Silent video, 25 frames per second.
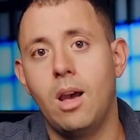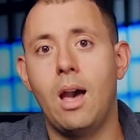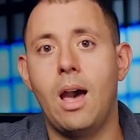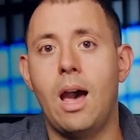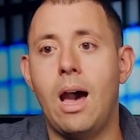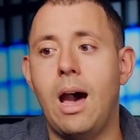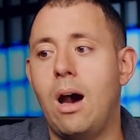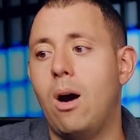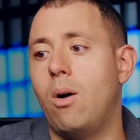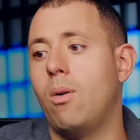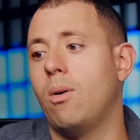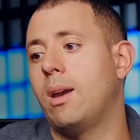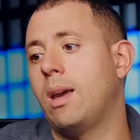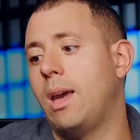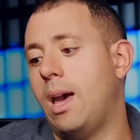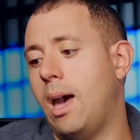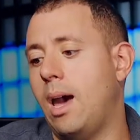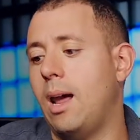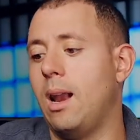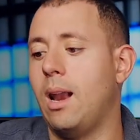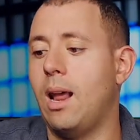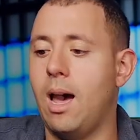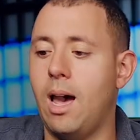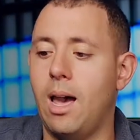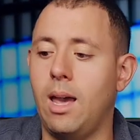How
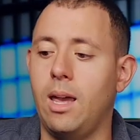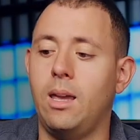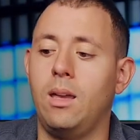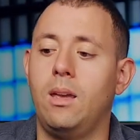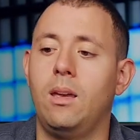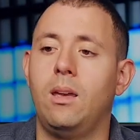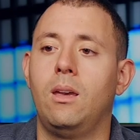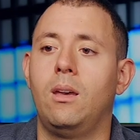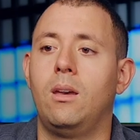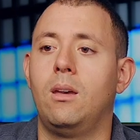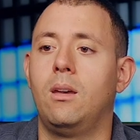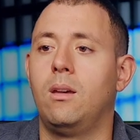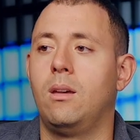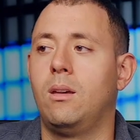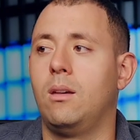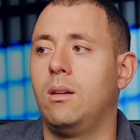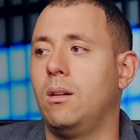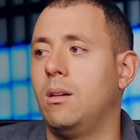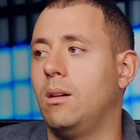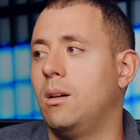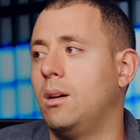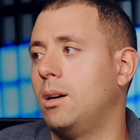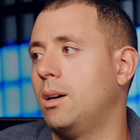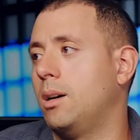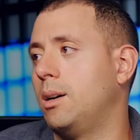can I,
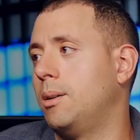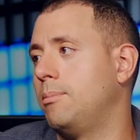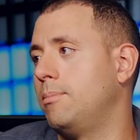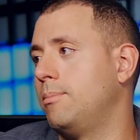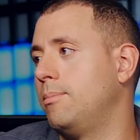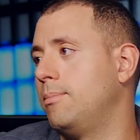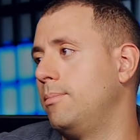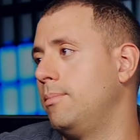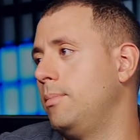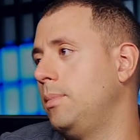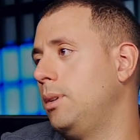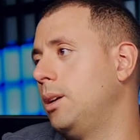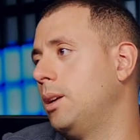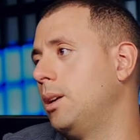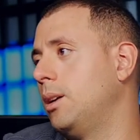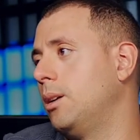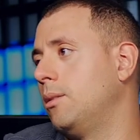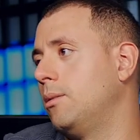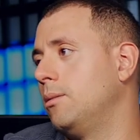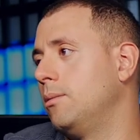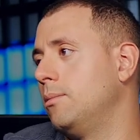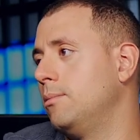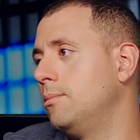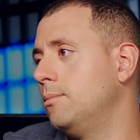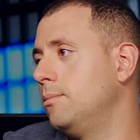you
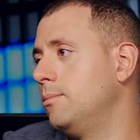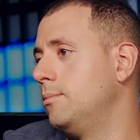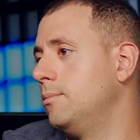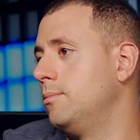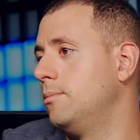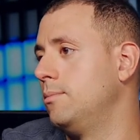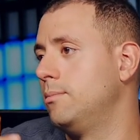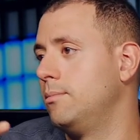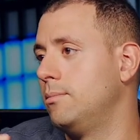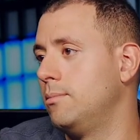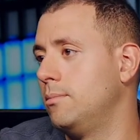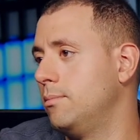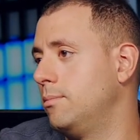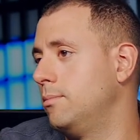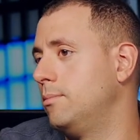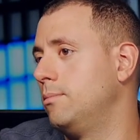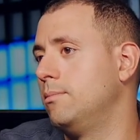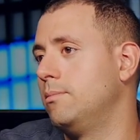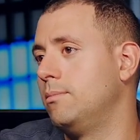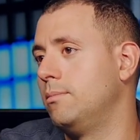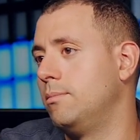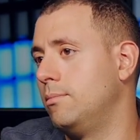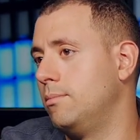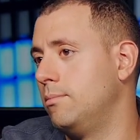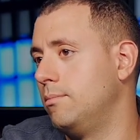know,
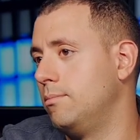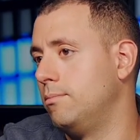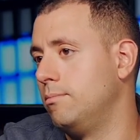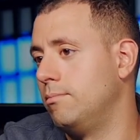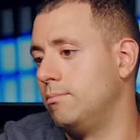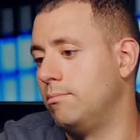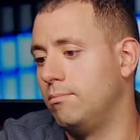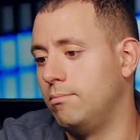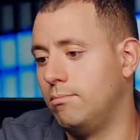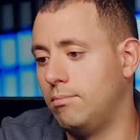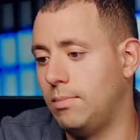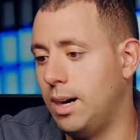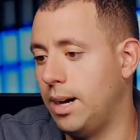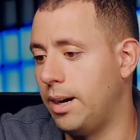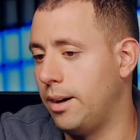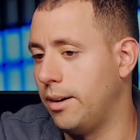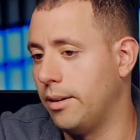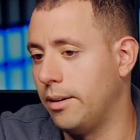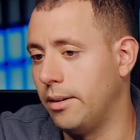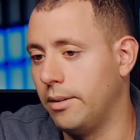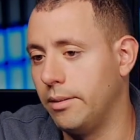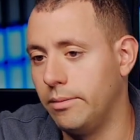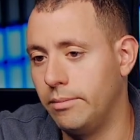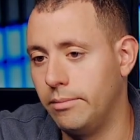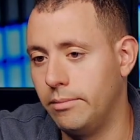I don't know,